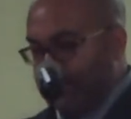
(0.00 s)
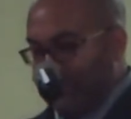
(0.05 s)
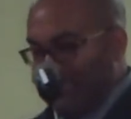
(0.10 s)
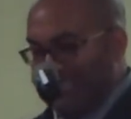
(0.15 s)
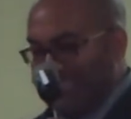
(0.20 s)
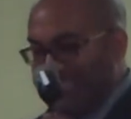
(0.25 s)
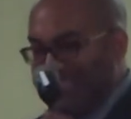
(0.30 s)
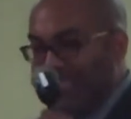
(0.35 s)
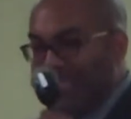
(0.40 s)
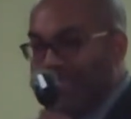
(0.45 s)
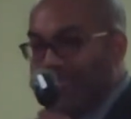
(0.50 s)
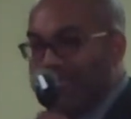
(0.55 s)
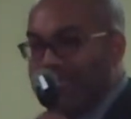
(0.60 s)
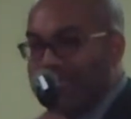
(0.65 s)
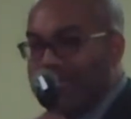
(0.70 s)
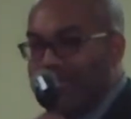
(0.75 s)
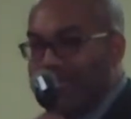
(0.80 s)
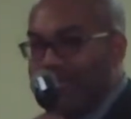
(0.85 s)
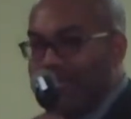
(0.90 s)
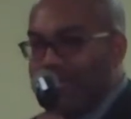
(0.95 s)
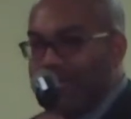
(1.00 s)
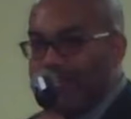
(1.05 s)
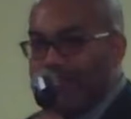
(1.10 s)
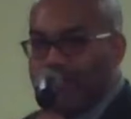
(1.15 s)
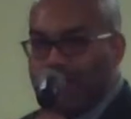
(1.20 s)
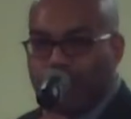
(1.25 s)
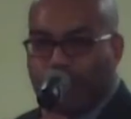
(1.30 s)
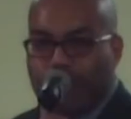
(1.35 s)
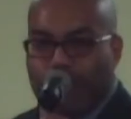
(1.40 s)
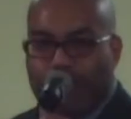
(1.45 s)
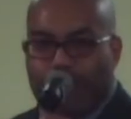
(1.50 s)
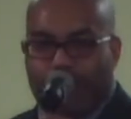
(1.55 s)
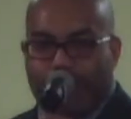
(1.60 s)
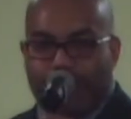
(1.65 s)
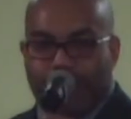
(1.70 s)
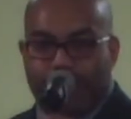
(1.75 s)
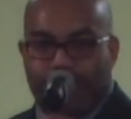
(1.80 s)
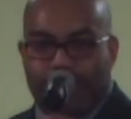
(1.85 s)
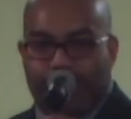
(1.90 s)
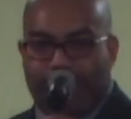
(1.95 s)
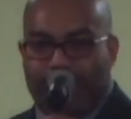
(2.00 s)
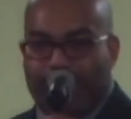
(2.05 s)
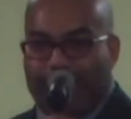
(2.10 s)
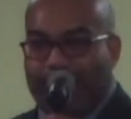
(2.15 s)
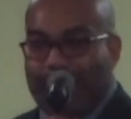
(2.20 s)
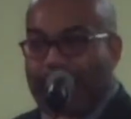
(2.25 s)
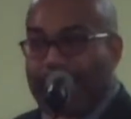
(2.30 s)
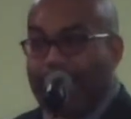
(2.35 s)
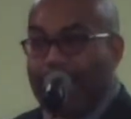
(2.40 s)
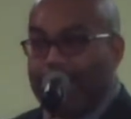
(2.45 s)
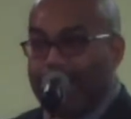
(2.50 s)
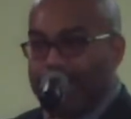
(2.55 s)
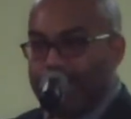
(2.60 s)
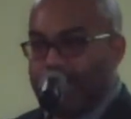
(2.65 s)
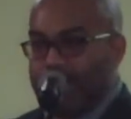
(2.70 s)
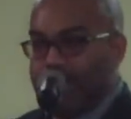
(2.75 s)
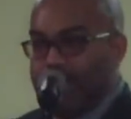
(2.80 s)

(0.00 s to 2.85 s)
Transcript: singing in a strange land.